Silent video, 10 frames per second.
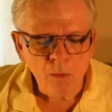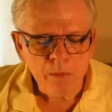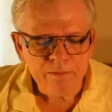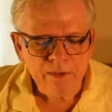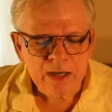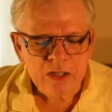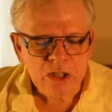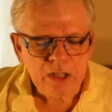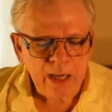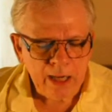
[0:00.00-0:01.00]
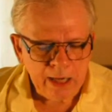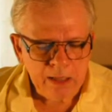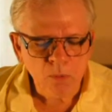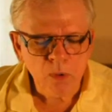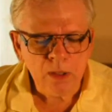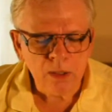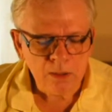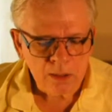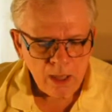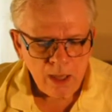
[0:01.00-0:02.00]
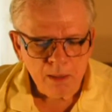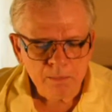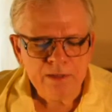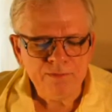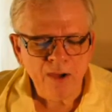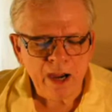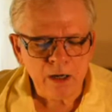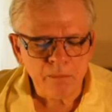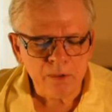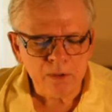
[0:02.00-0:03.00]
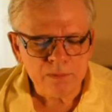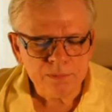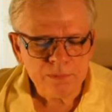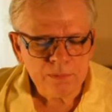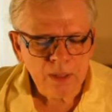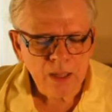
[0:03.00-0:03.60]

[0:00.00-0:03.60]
home invasion and will be fireproof.